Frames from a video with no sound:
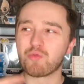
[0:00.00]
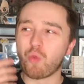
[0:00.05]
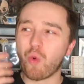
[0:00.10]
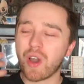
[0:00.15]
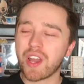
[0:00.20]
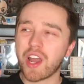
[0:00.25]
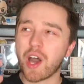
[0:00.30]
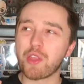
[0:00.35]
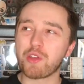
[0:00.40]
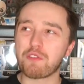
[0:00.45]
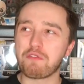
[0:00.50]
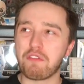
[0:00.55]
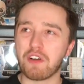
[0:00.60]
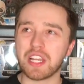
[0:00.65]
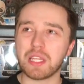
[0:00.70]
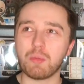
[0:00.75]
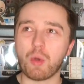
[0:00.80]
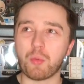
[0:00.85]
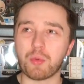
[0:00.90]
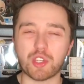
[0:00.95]
one other
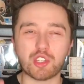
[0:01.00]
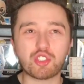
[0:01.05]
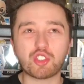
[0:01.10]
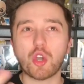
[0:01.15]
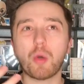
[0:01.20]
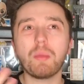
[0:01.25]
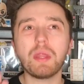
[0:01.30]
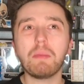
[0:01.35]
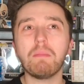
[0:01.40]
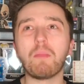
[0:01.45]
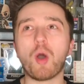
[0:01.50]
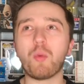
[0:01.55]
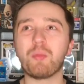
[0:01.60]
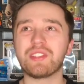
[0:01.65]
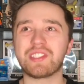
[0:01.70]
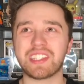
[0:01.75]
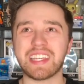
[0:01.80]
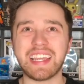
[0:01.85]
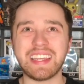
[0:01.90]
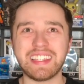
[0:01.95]
funny moment there's so many moments